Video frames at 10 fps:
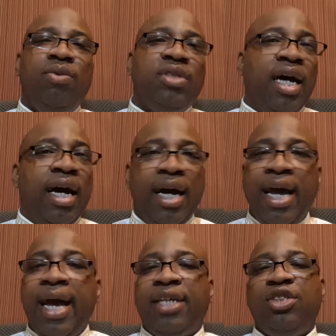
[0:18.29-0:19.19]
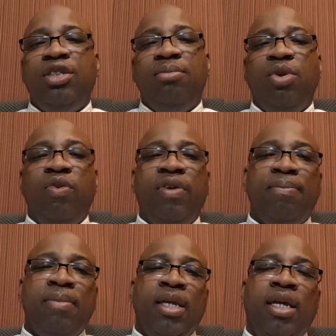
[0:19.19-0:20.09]
It was a high action
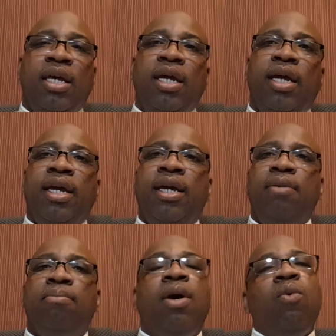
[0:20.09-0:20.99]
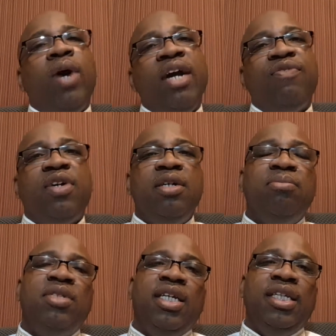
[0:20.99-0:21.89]
movie, and my wife
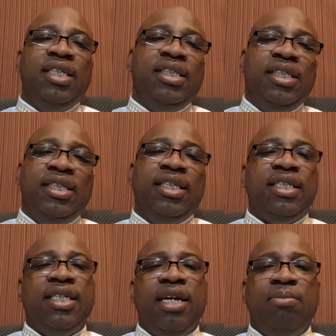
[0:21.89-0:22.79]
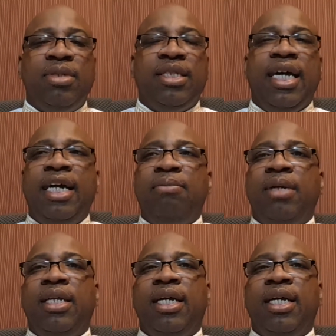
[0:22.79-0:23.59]
comes in and she sits down beside me,